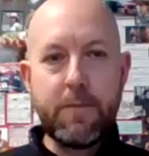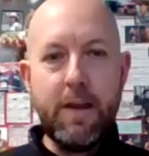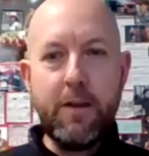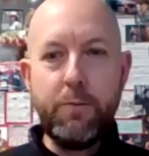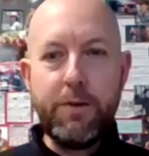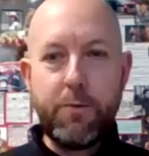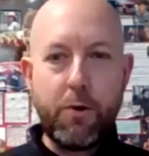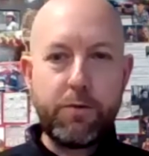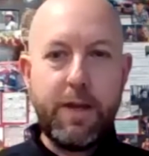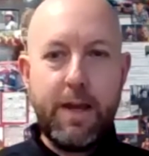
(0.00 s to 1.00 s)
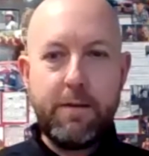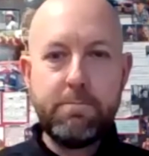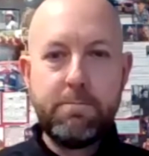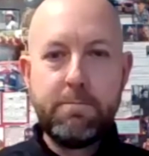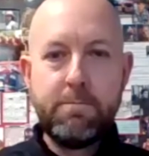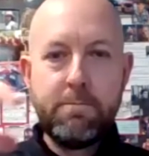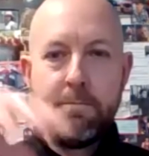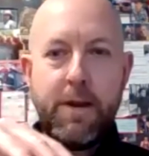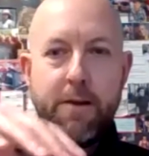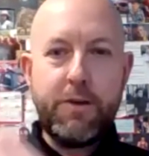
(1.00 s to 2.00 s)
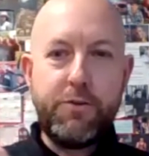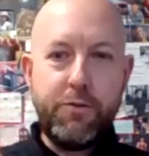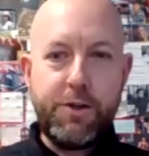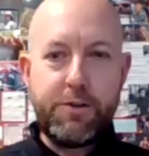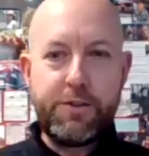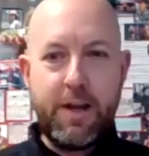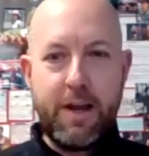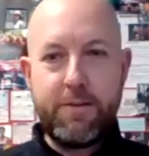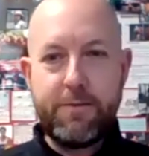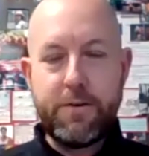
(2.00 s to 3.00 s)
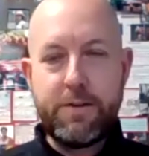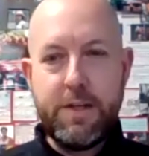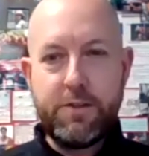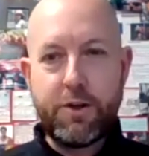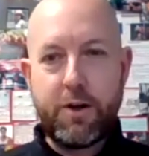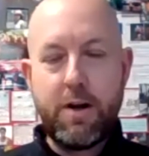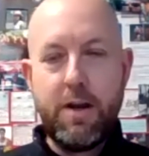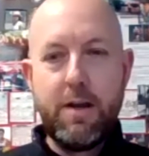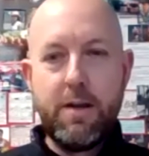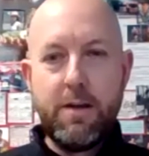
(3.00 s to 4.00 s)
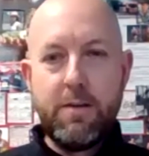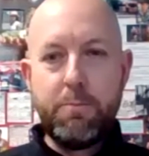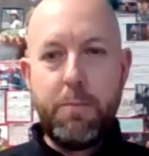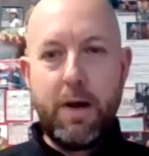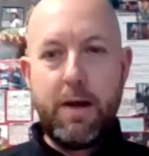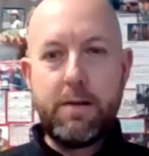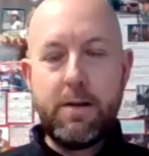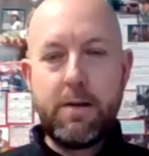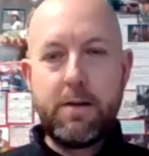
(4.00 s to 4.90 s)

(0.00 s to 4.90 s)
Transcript: and we'd rotate every two years. You'd have a different teacher. But